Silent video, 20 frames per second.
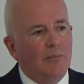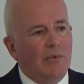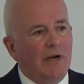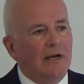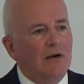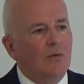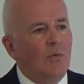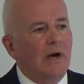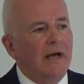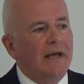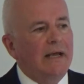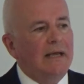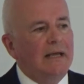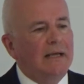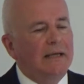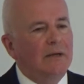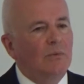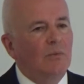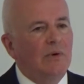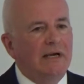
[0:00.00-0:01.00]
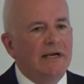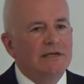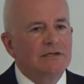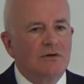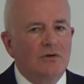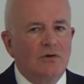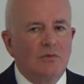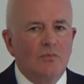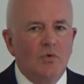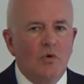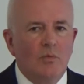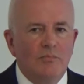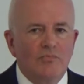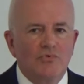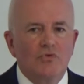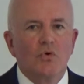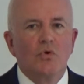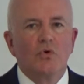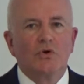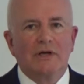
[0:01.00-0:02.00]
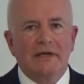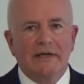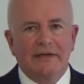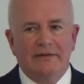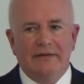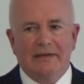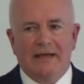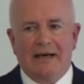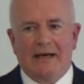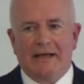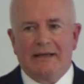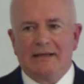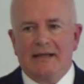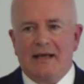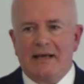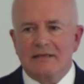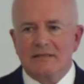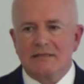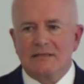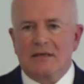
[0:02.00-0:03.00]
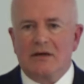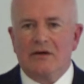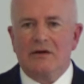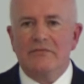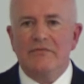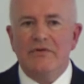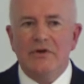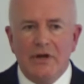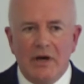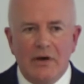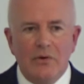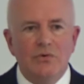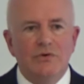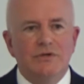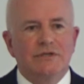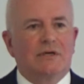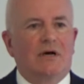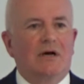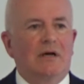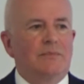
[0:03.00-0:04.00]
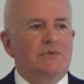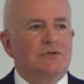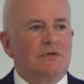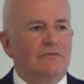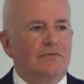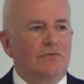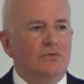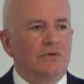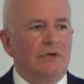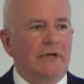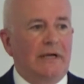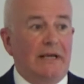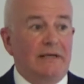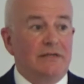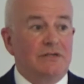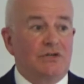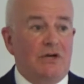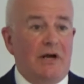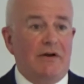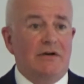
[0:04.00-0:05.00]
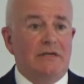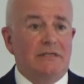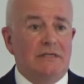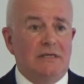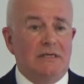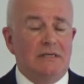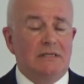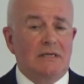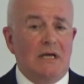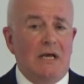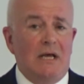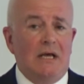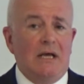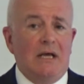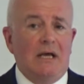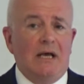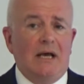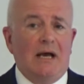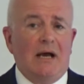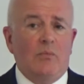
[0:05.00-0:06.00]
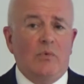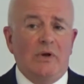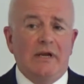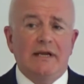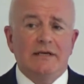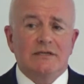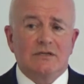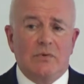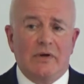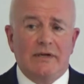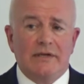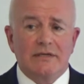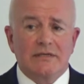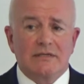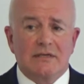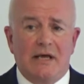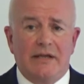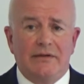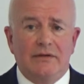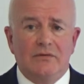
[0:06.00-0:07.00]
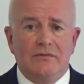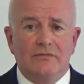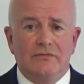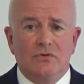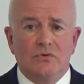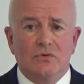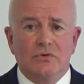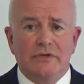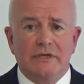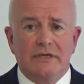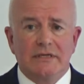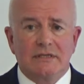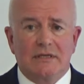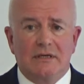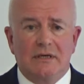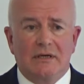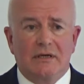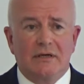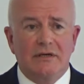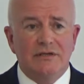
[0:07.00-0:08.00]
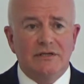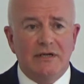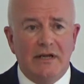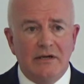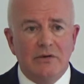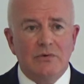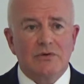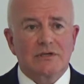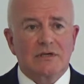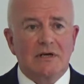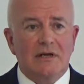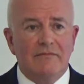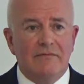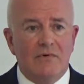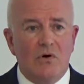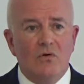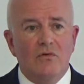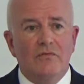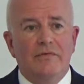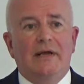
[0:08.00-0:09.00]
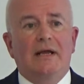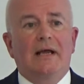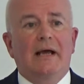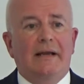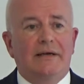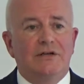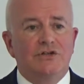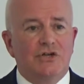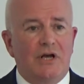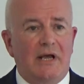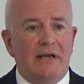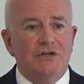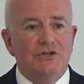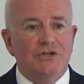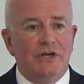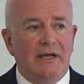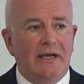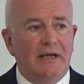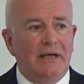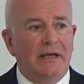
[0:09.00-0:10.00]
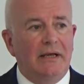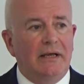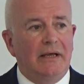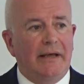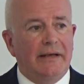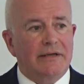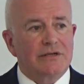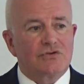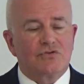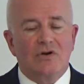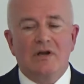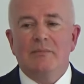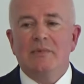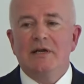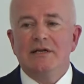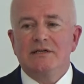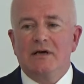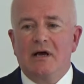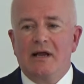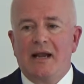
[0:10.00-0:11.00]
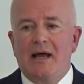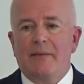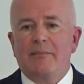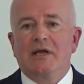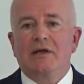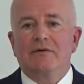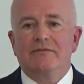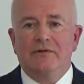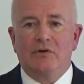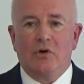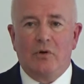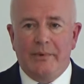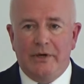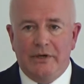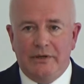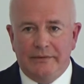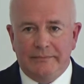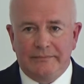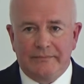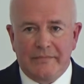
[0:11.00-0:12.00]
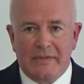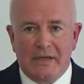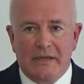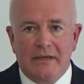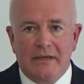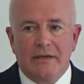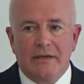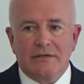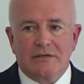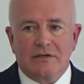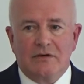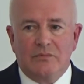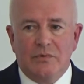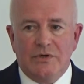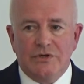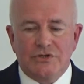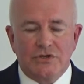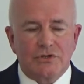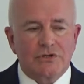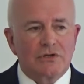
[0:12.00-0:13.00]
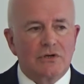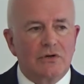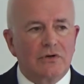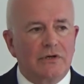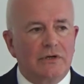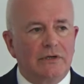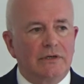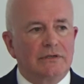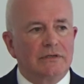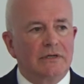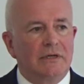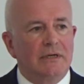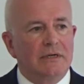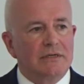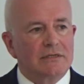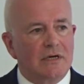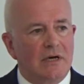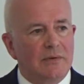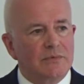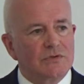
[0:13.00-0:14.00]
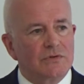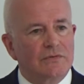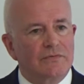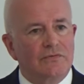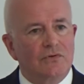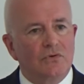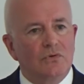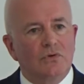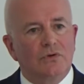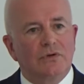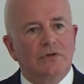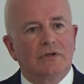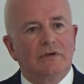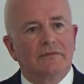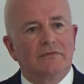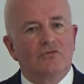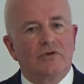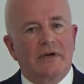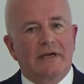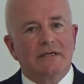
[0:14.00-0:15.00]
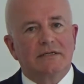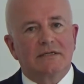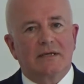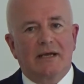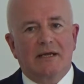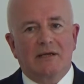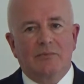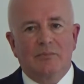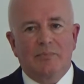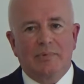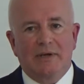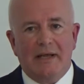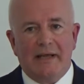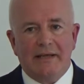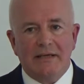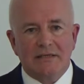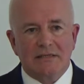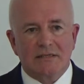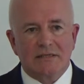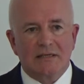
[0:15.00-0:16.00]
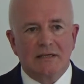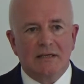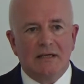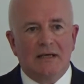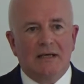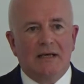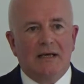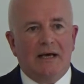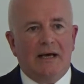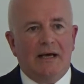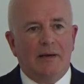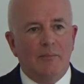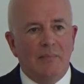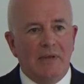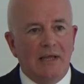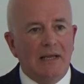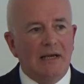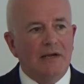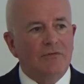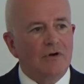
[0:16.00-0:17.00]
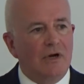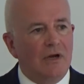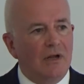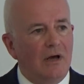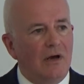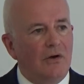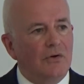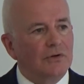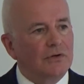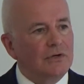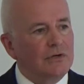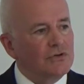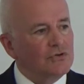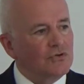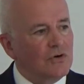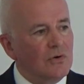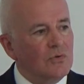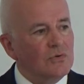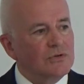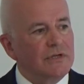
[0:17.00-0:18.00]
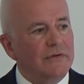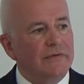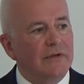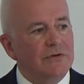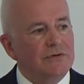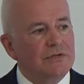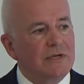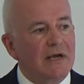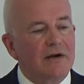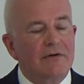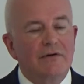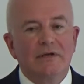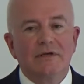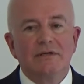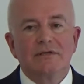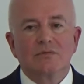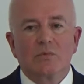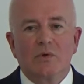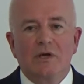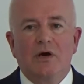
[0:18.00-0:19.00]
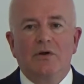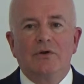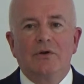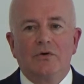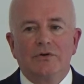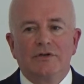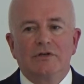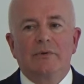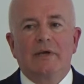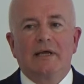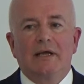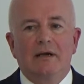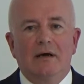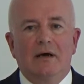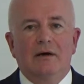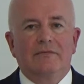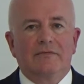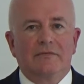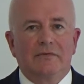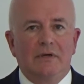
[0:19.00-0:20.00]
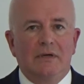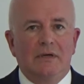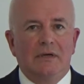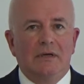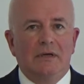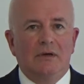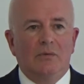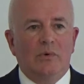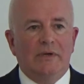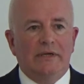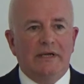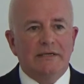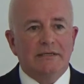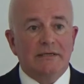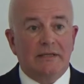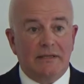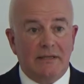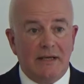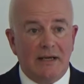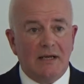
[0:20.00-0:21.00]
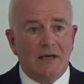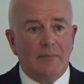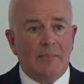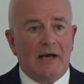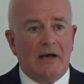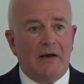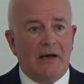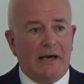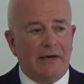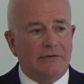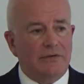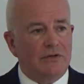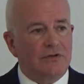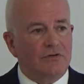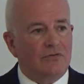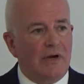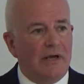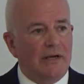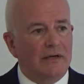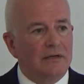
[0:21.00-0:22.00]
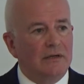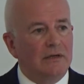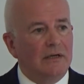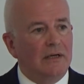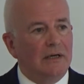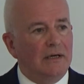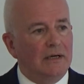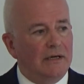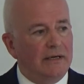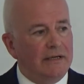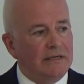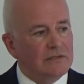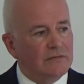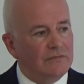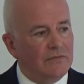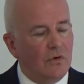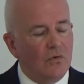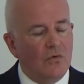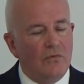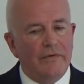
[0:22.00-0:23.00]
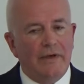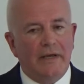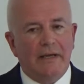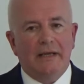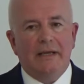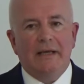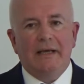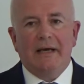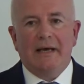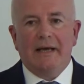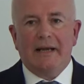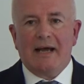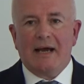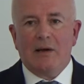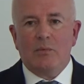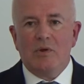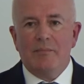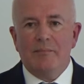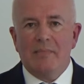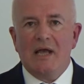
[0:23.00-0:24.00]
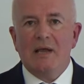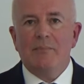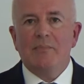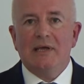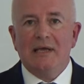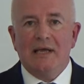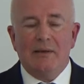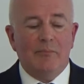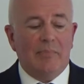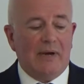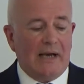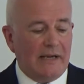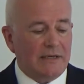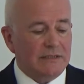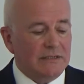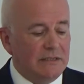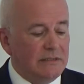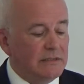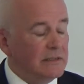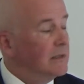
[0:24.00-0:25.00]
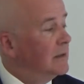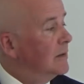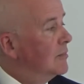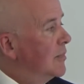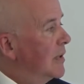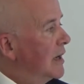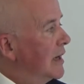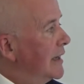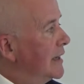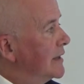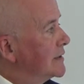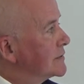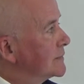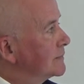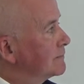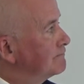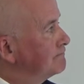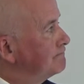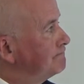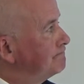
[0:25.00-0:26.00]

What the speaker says: But in a way, we need to look more broadly than that. That's kind of known types of fraud against charities. And we need to understand that fraud is a continuously evolving and changing, extremely dynamic phenomenon. So if we just look at types of fraud that have already taken place and merely rely on controls in those areas, we are not doing enough. We need to think about how the threat is evolving and how we may be impacted by it.